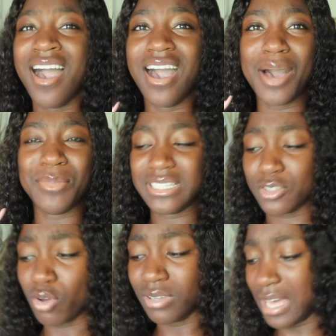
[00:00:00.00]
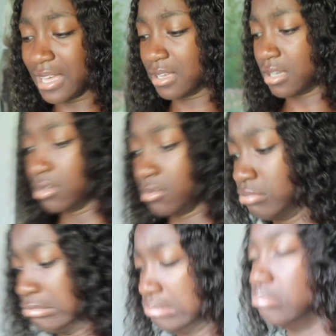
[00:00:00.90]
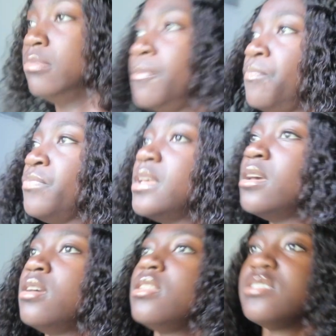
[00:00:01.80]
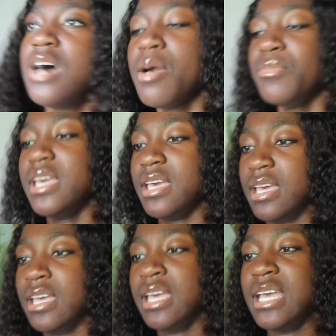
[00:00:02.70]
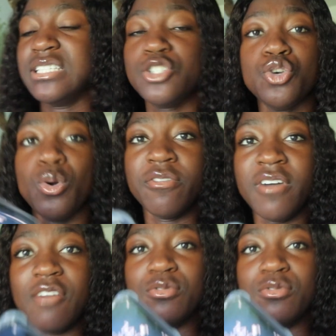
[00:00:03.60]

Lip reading: It's gone like, the time here is 2:05,